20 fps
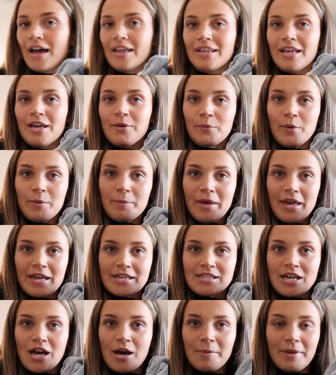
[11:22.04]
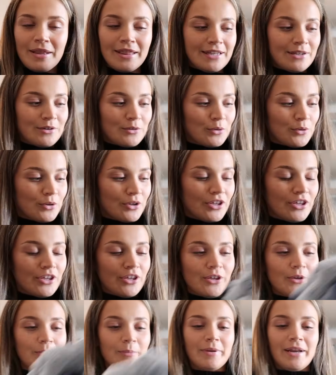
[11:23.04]
And then we picked up a little
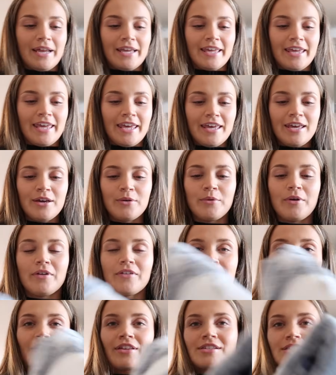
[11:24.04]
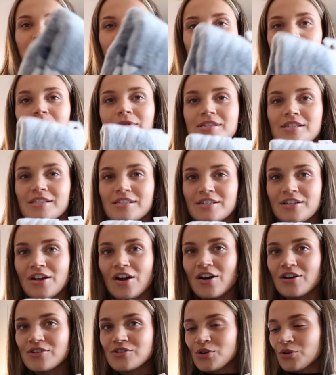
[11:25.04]
cute blanket with some
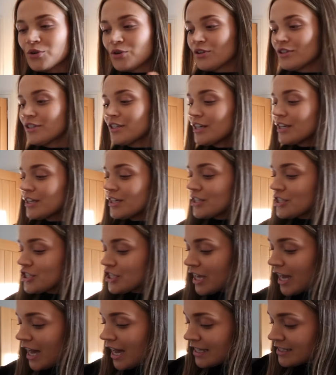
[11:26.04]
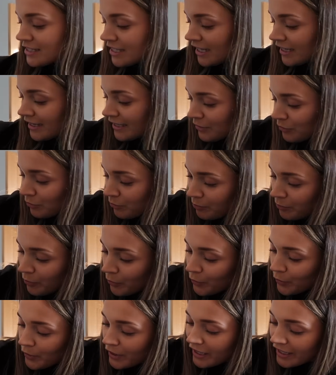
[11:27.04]
stars on. She has a little
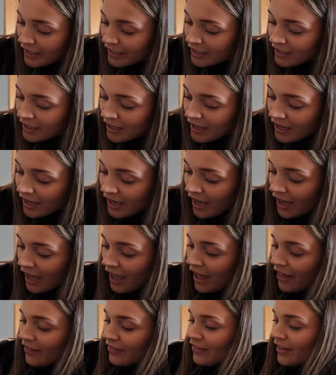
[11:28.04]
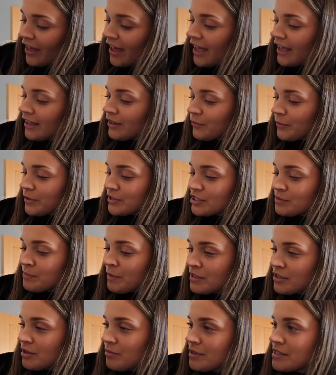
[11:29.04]
boy. And then we just
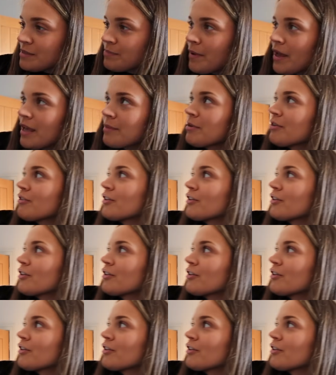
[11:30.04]
picked up these baby